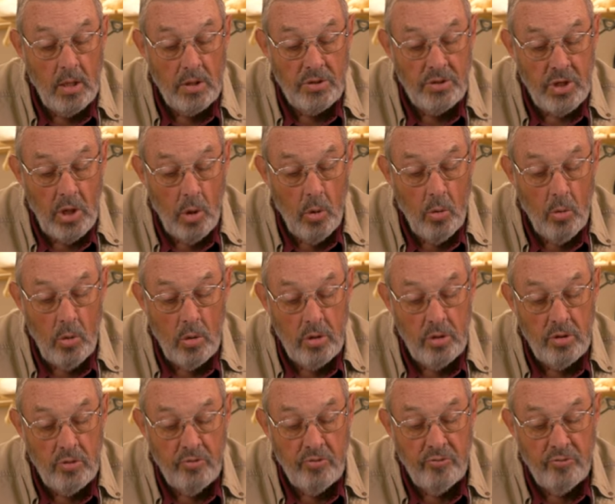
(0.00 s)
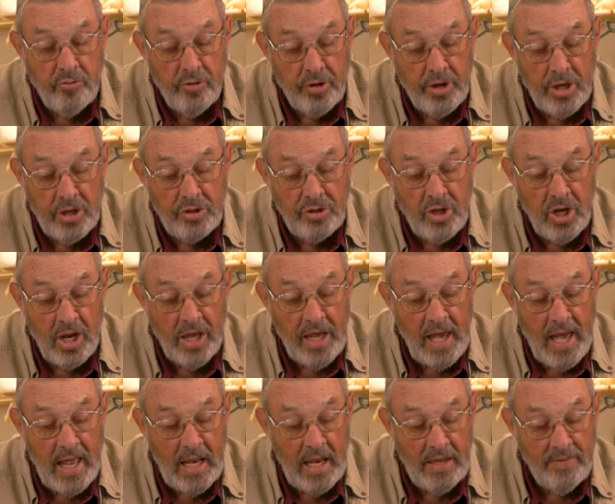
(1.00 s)
So
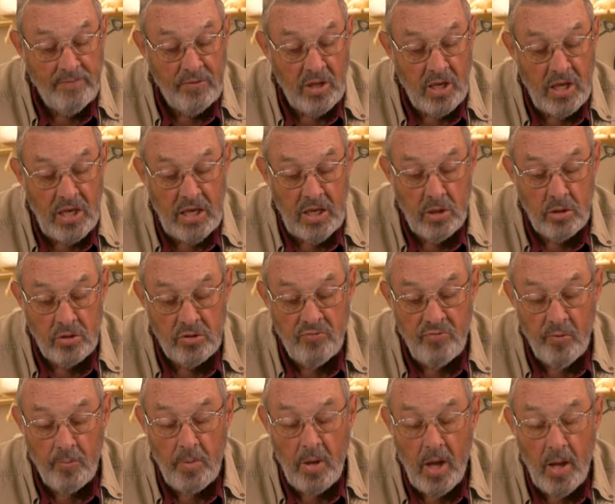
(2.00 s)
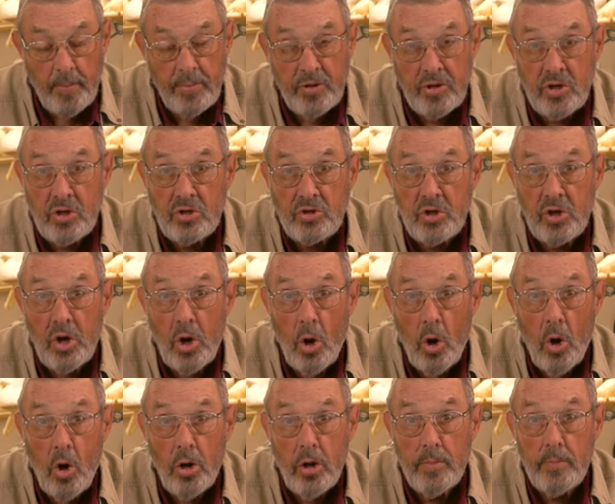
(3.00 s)
traditionally, I leave the keels from competition
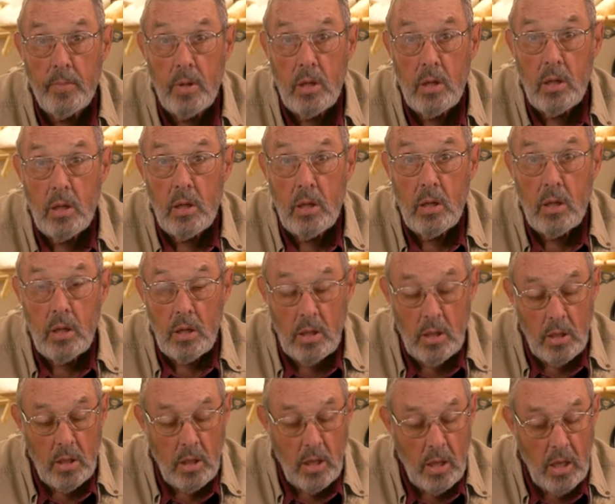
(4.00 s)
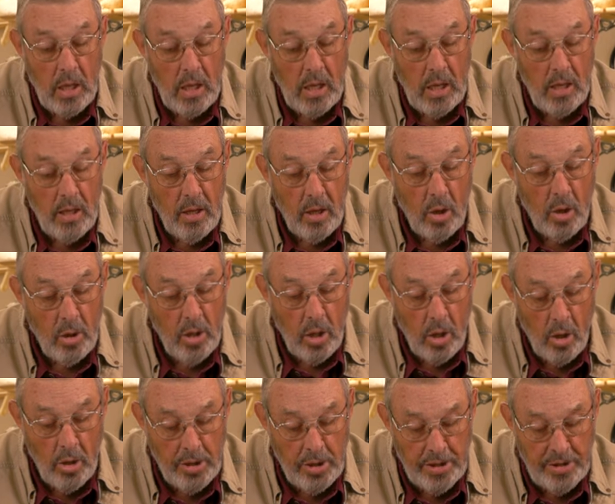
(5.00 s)
on them, uh, on,
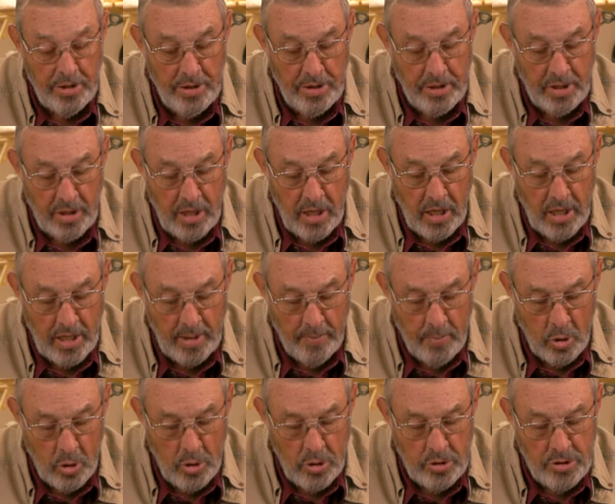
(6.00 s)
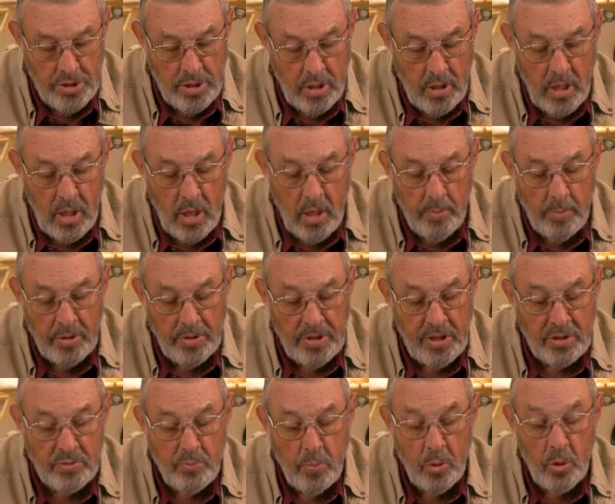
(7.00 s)
on the gunning birds. But
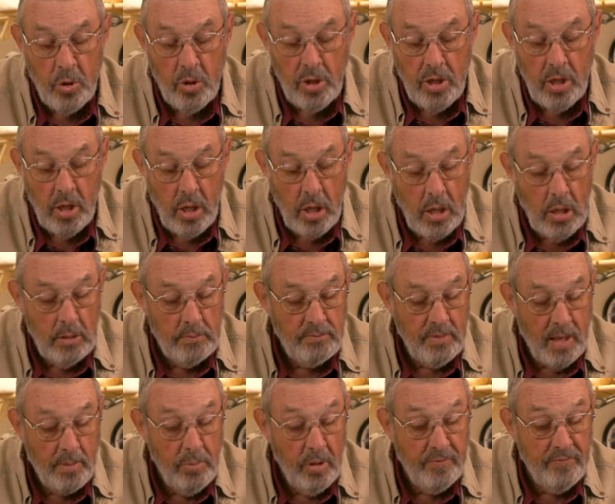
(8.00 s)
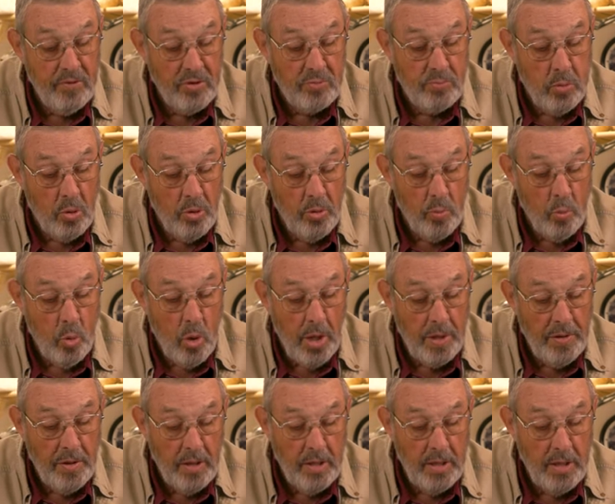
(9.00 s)
this bird, uh, I believe this bird
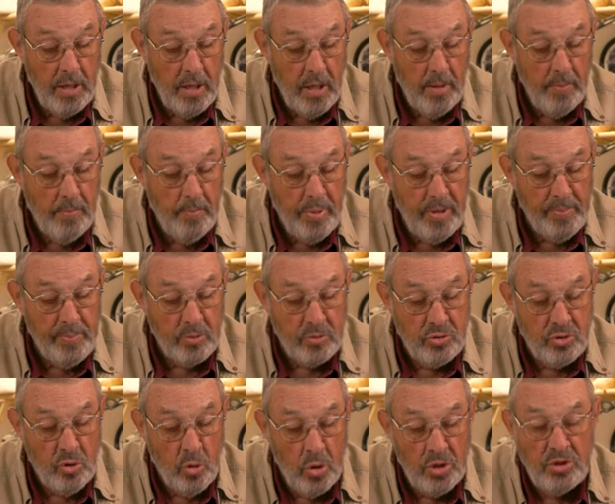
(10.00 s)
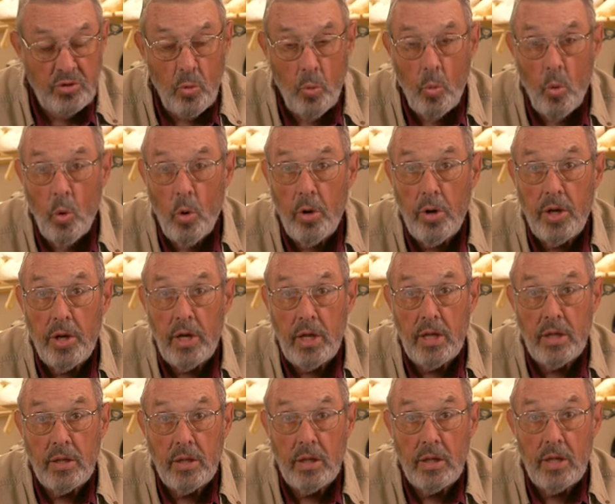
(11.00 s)
won the uh, People's Choice Award
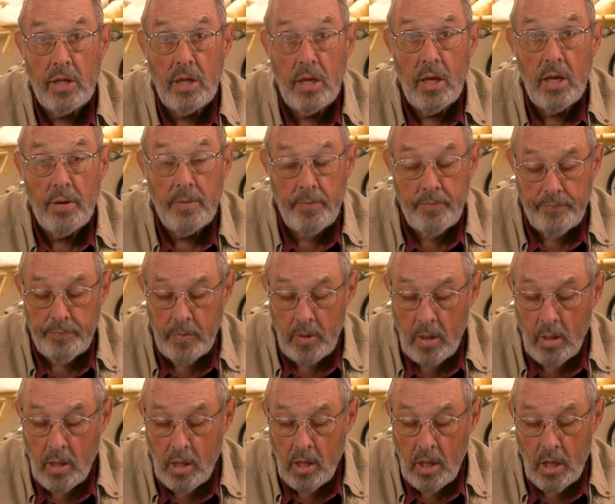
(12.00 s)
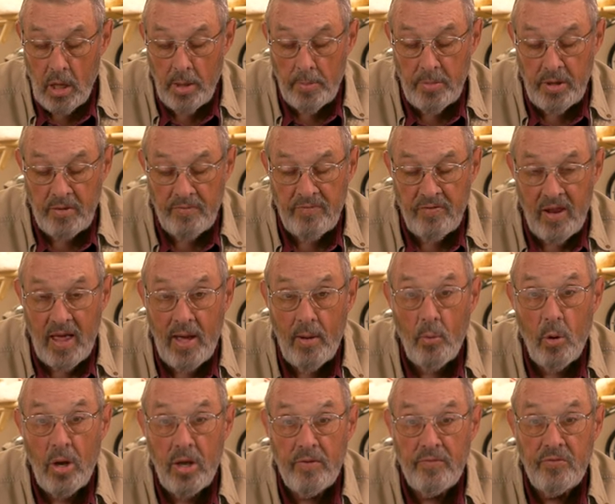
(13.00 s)
in the uh, Columbia
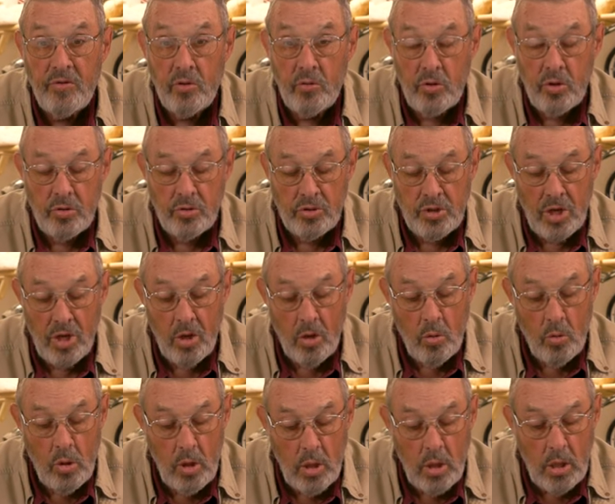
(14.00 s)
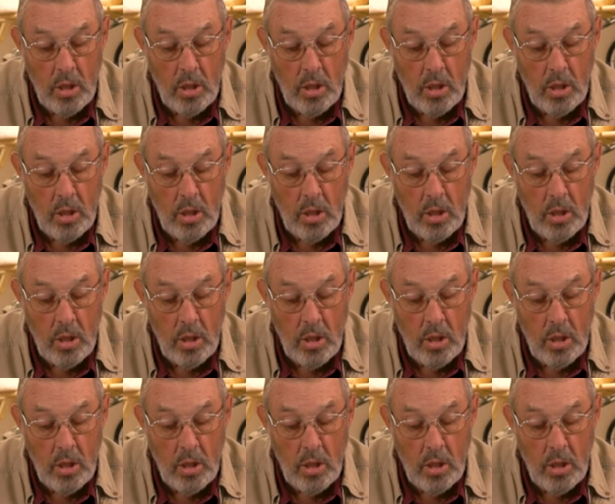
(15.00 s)
Flyway a few years ago.